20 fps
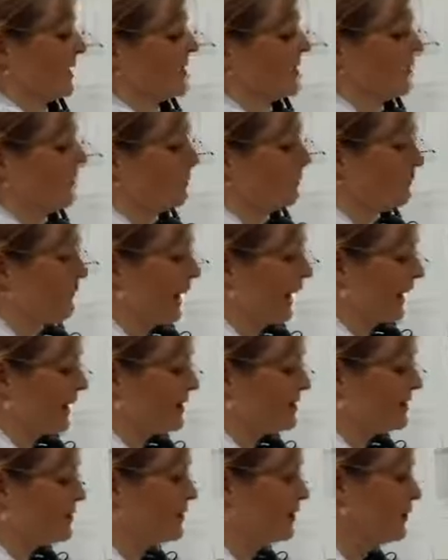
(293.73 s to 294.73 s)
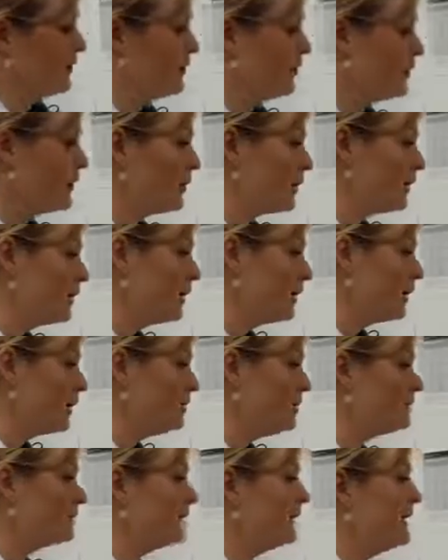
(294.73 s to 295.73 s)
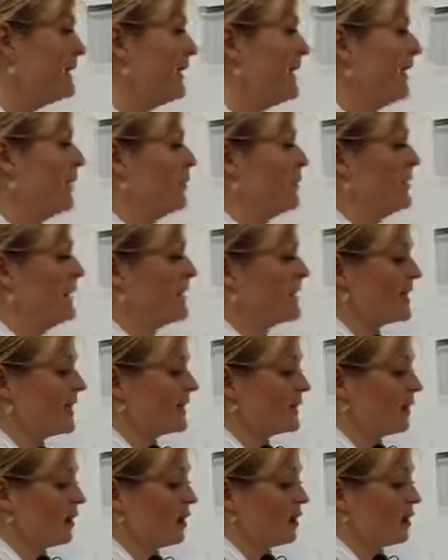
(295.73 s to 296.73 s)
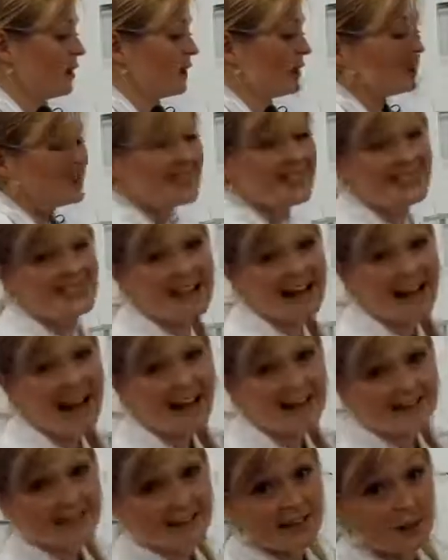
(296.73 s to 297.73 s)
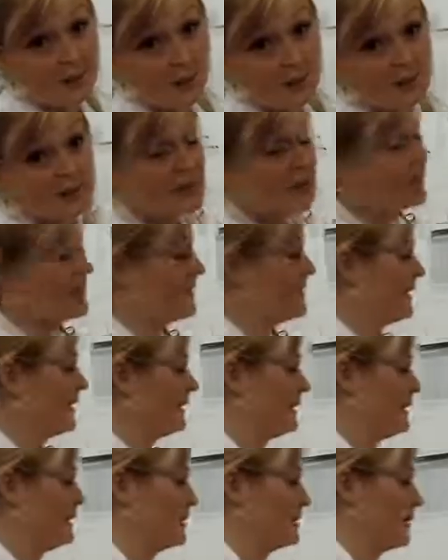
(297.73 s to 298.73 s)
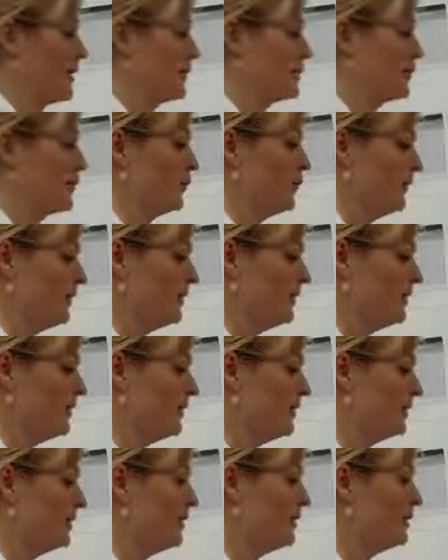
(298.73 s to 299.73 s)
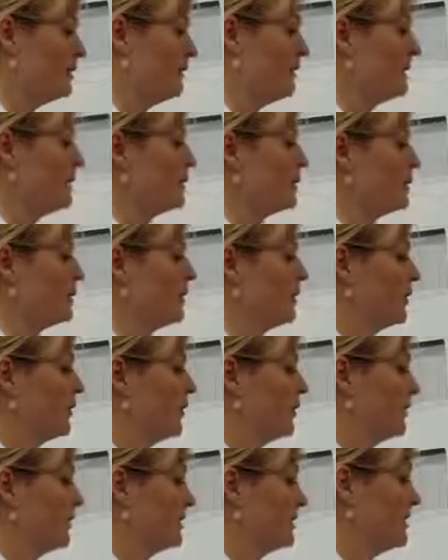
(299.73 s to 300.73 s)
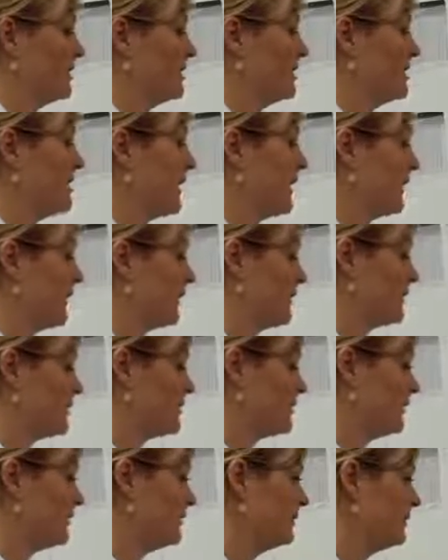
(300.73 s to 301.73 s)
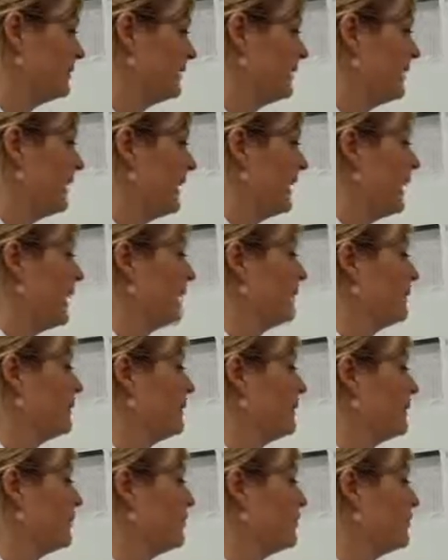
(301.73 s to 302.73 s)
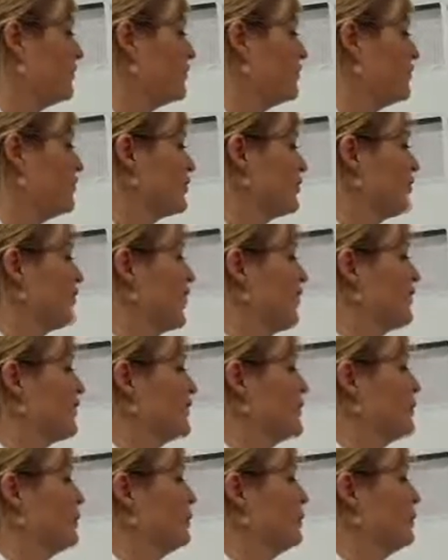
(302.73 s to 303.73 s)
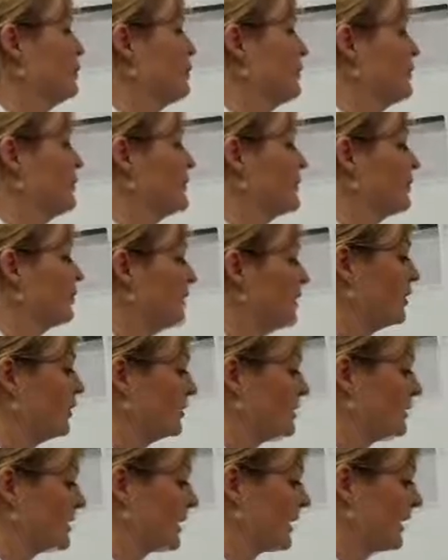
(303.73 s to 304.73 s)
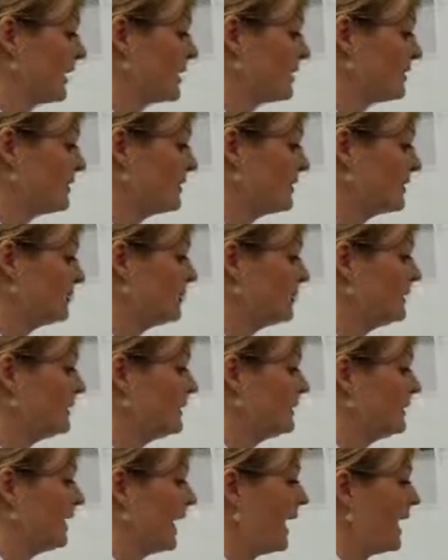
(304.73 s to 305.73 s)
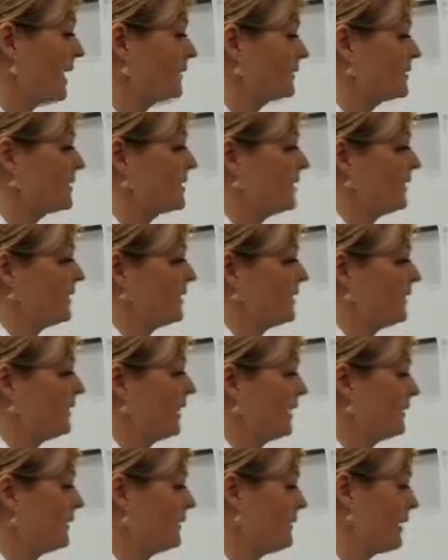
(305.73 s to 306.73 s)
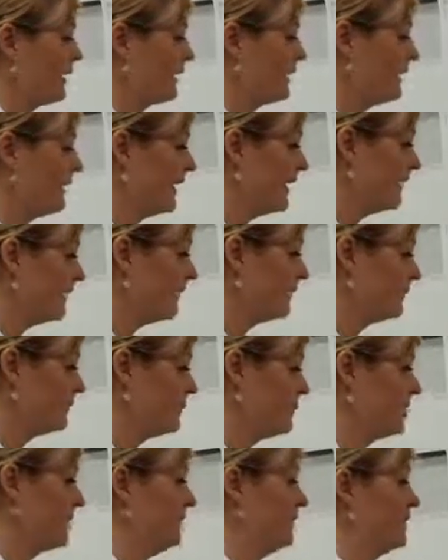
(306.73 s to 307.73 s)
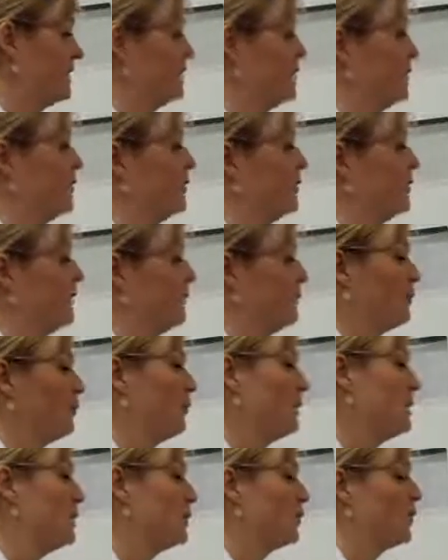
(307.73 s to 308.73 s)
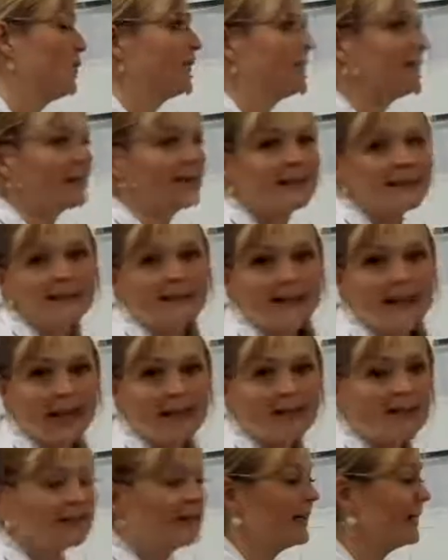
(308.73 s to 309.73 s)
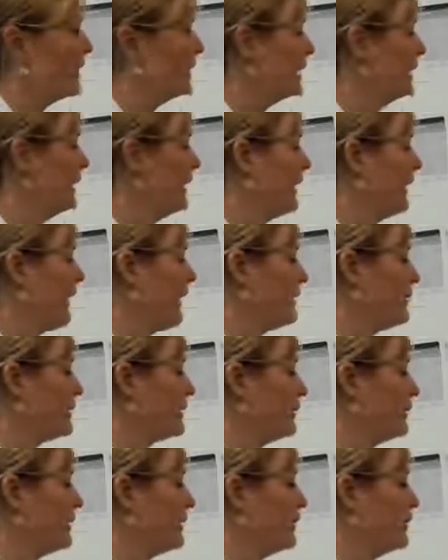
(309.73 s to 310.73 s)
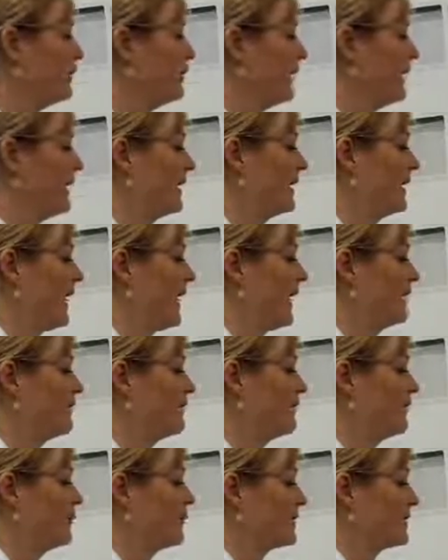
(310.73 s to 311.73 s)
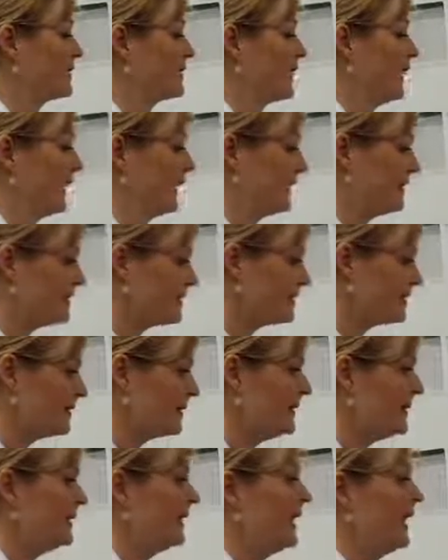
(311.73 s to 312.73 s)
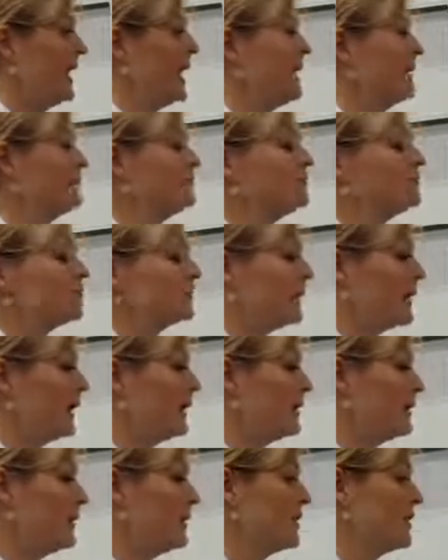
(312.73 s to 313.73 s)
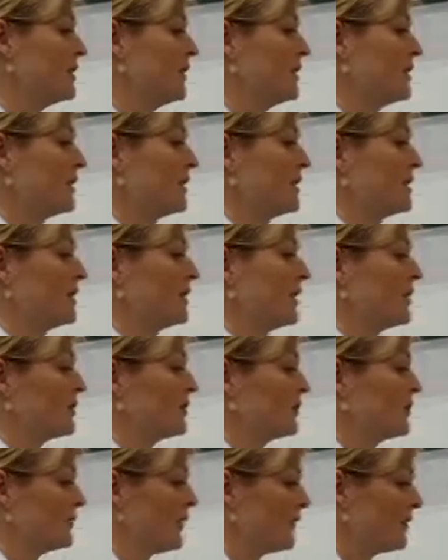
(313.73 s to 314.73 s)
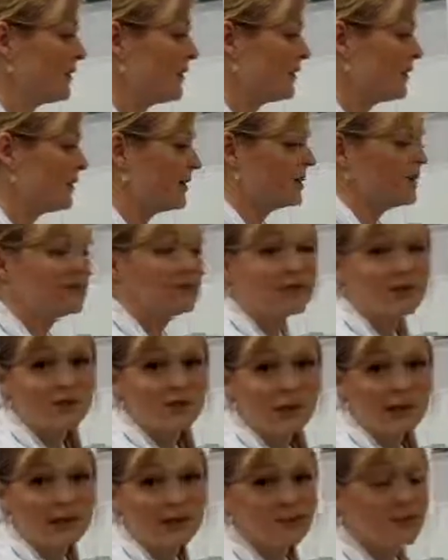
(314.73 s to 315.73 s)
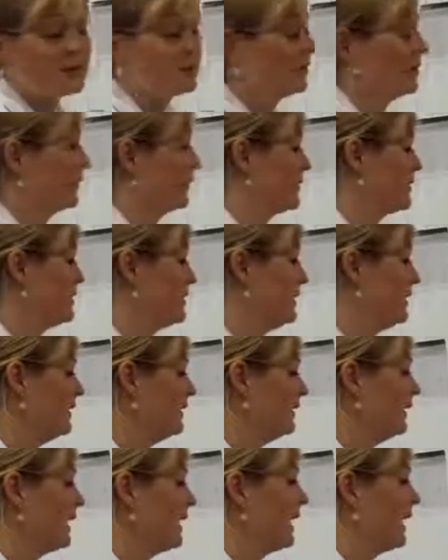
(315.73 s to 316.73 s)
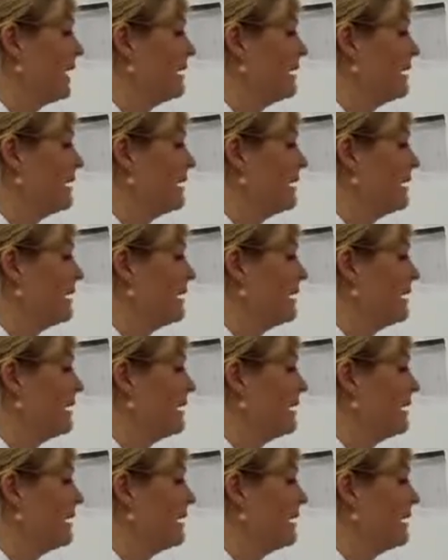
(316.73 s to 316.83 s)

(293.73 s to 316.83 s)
my solvent back to chloroform. Because I have a carboxylic acid, I want to extend the spectral width a little bit, so I'm going to into settings, and I'm going to choose a wider sweep width. going to go into custom, select the value that I'd like. I'm going to leave it at 2K points, 1 second scan delay, but I might go ahead and add 4 scans. And I'm going to change my spectral center, the transmit frequency,